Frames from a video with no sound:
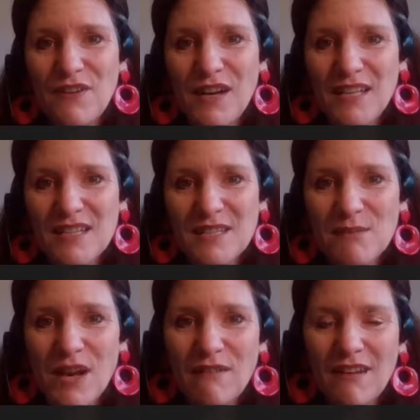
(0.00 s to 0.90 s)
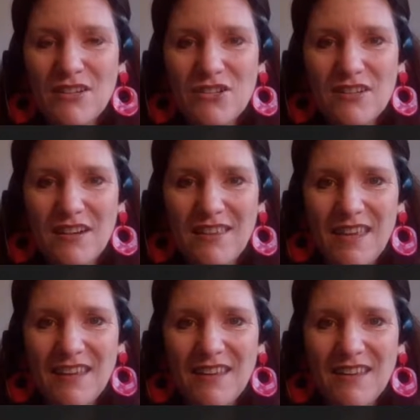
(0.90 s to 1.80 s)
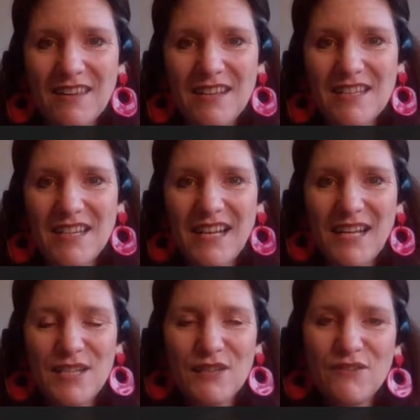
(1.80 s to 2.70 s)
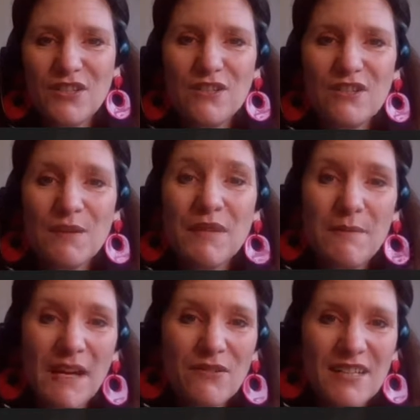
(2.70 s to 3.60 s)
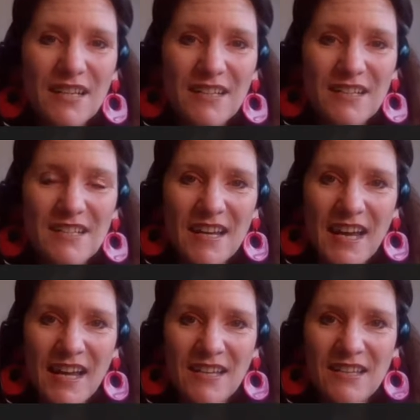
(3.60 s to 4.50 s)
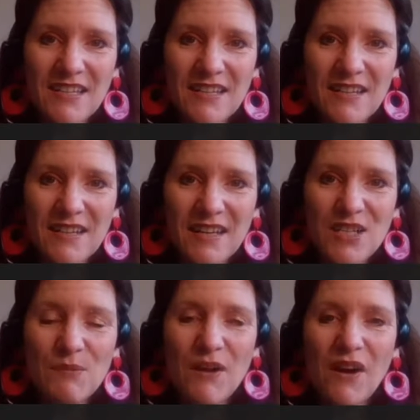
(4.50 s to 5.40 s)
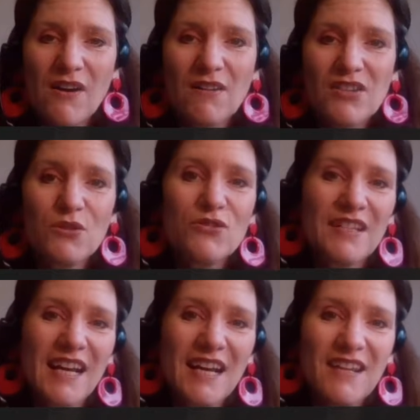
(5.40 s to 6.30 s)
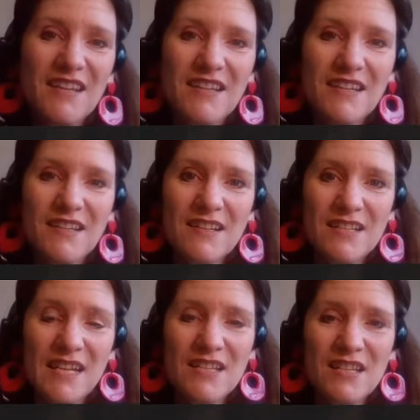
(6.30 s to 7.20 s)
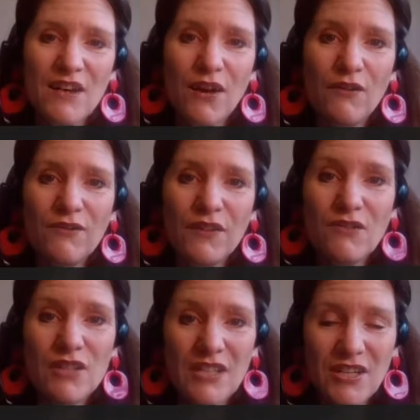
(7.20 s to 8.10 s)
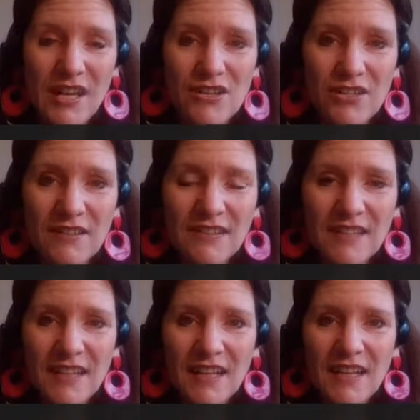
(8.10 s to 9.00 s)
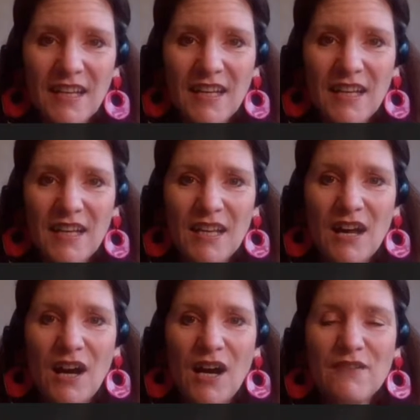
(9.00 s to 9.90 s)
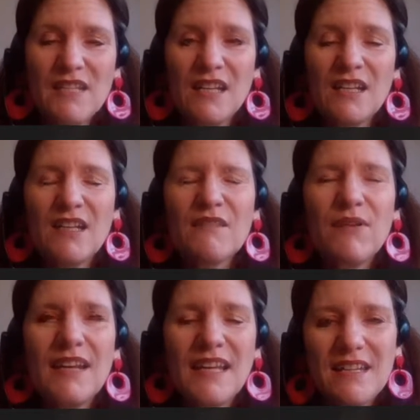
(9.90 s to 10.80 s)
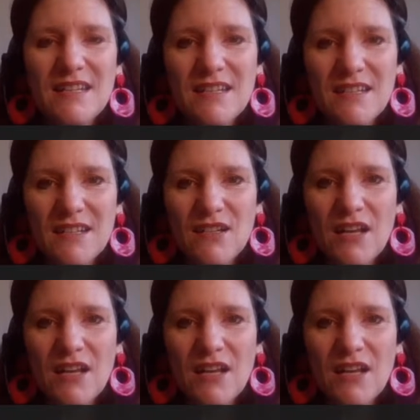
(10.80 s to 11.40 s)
find some courage, I think, as a collective, to do something about it and to put our children at the centre of future education. I've seen a complete